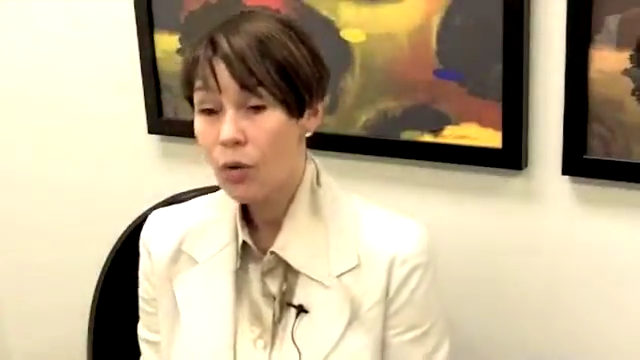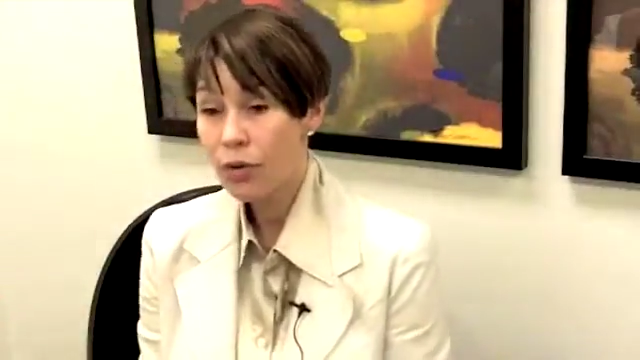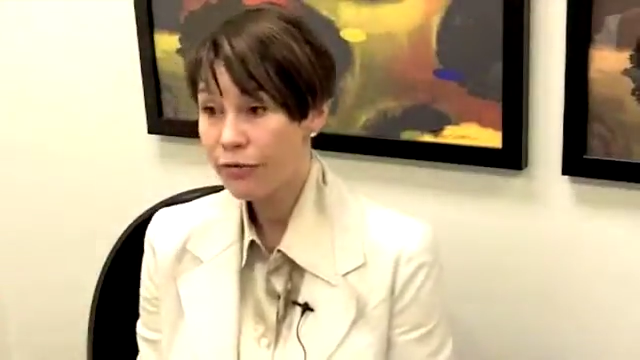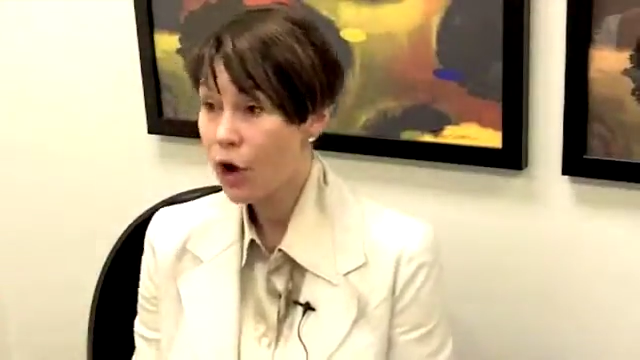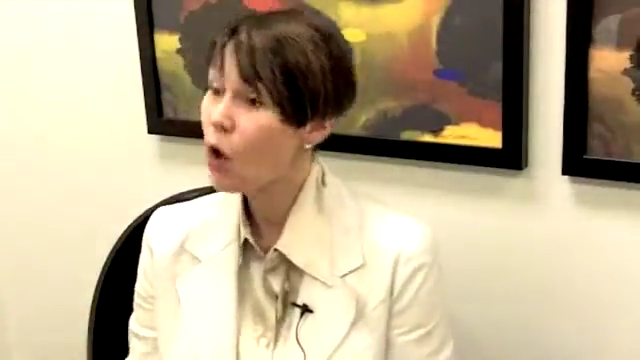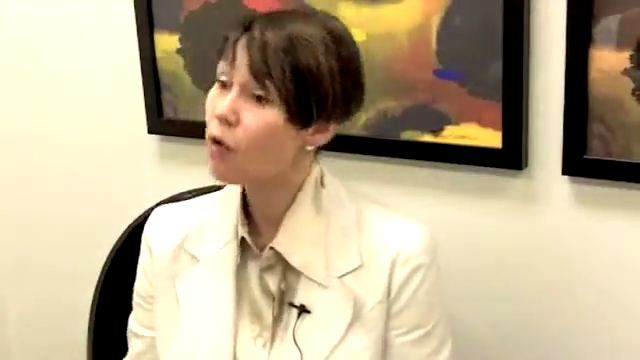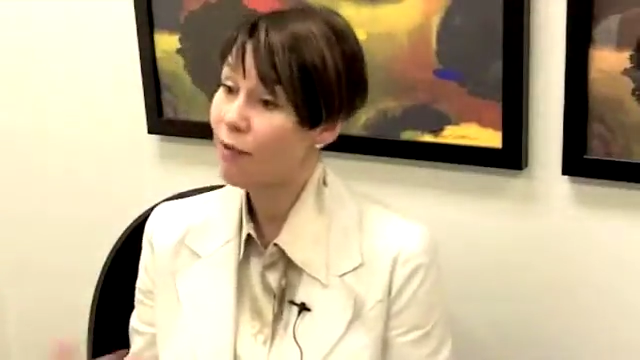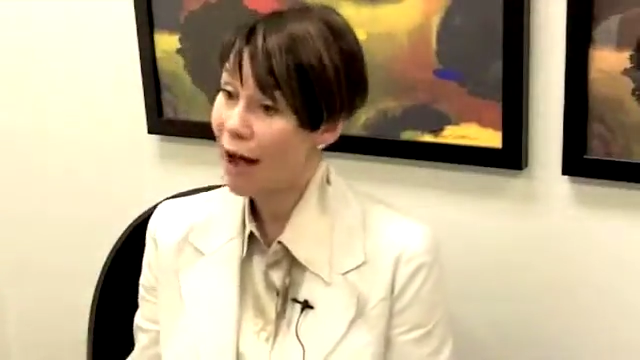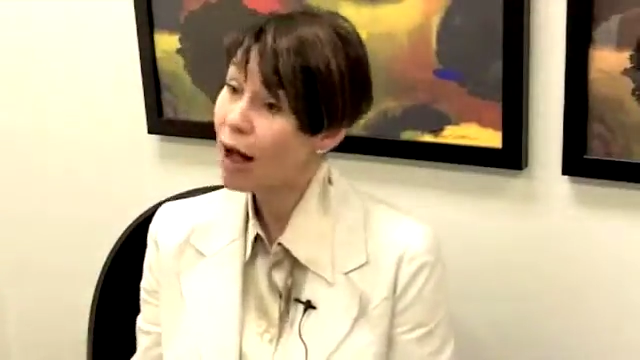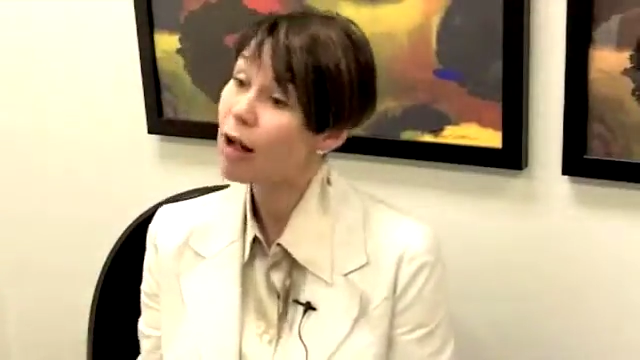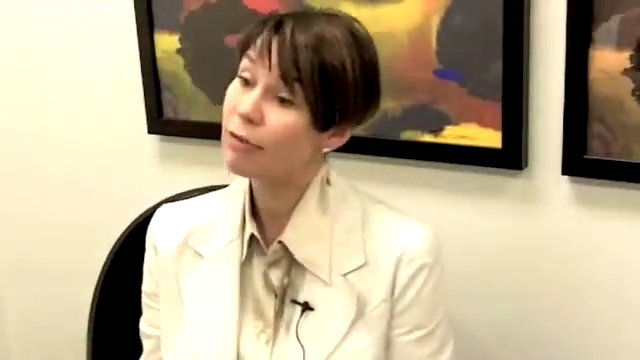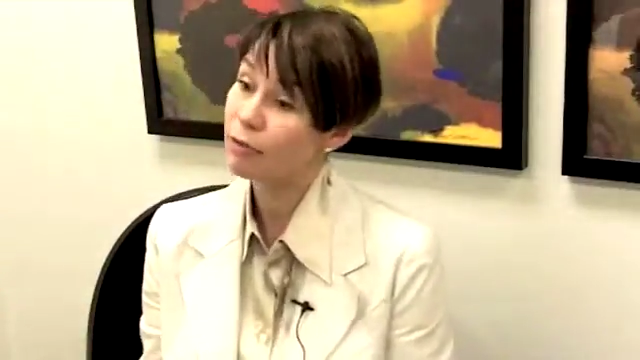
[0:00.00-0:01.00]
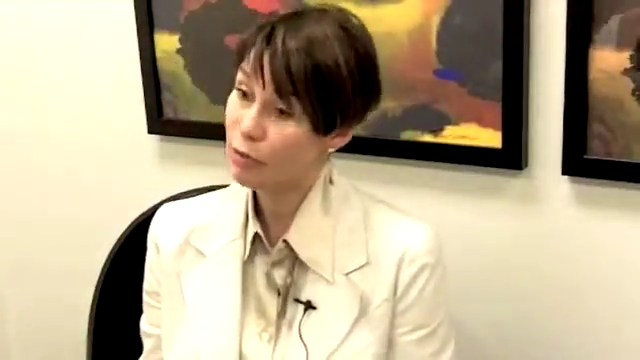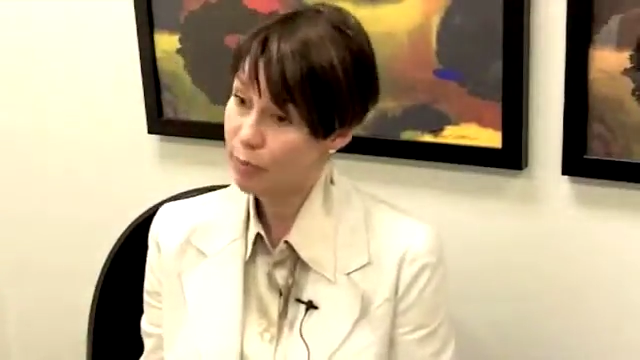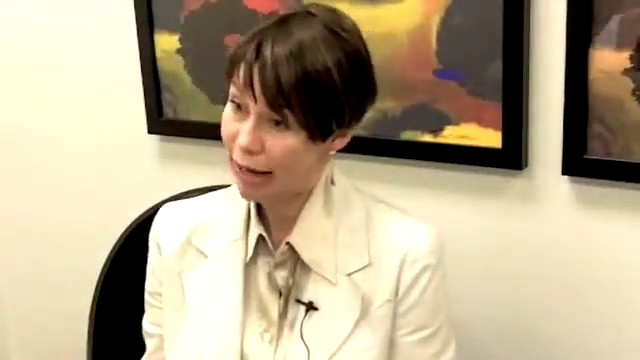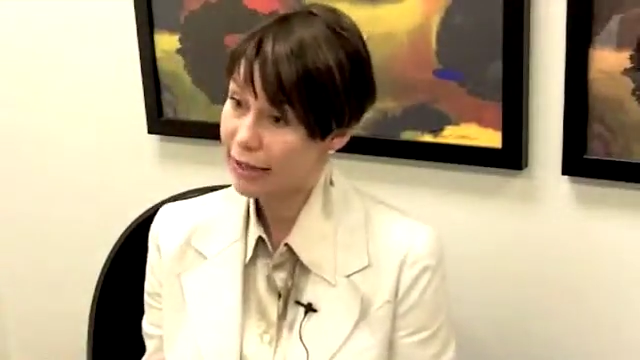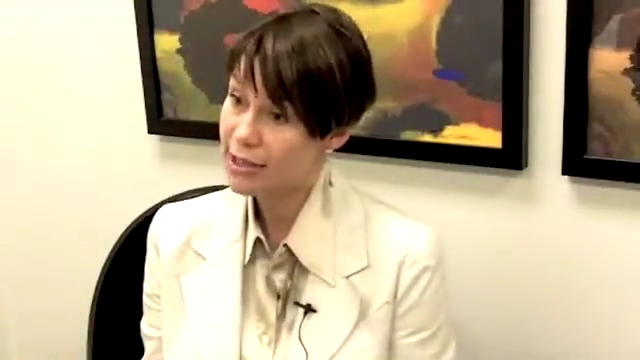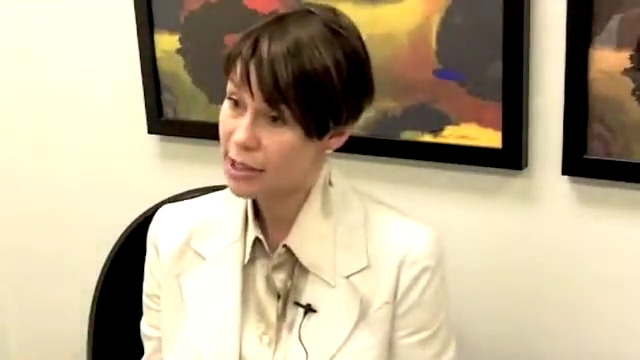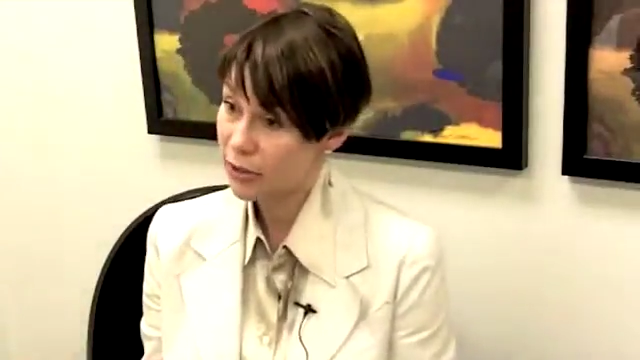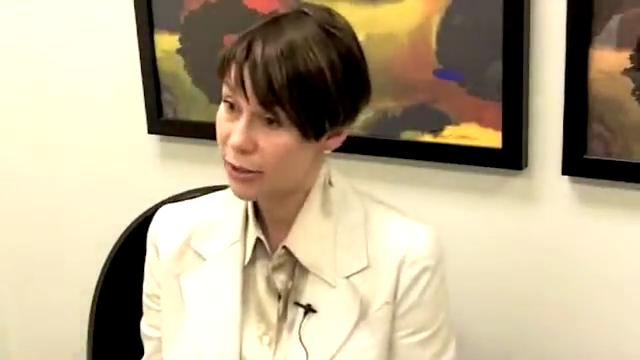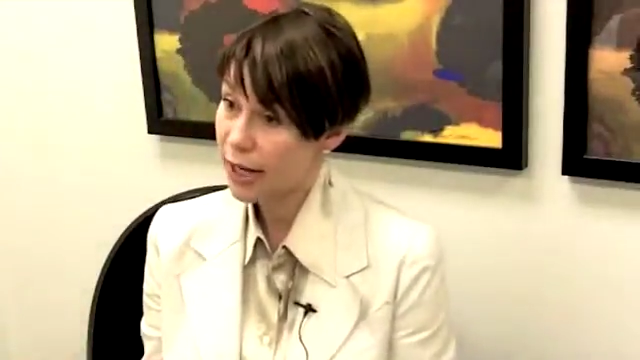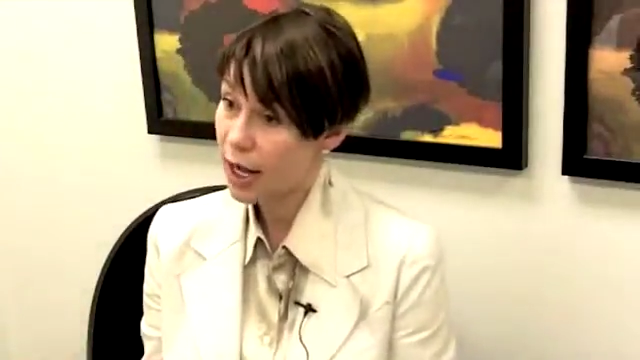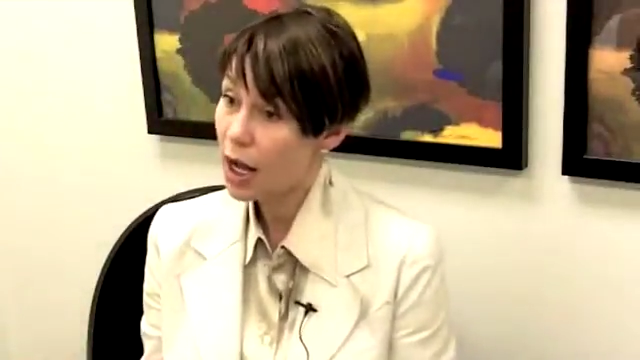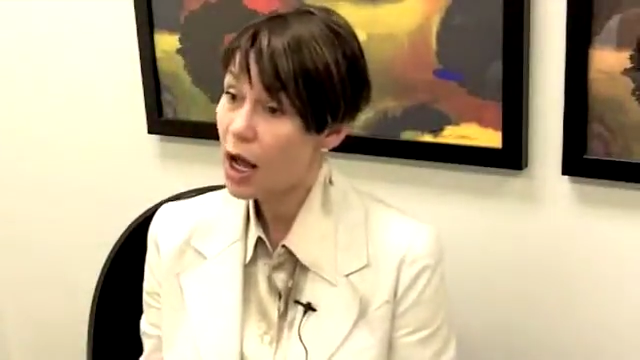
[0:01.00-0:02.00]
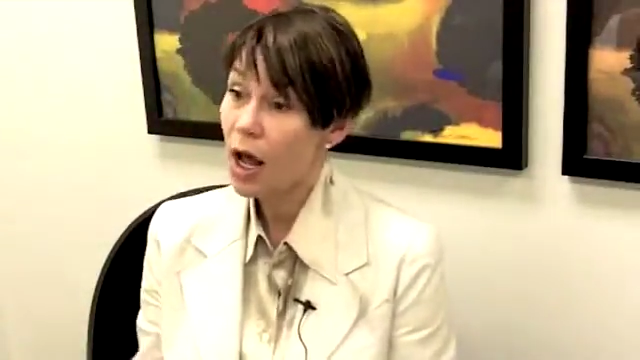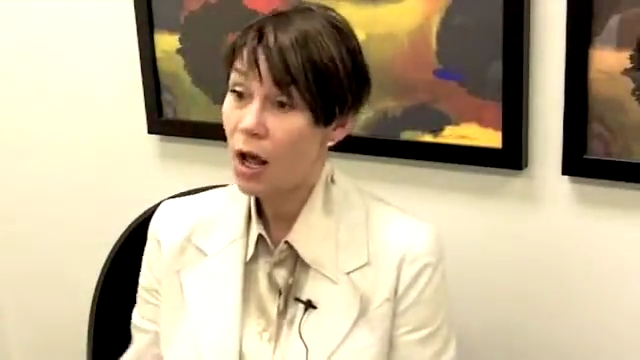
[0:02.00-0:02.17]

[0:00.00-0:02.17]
We've co evolved with bacteria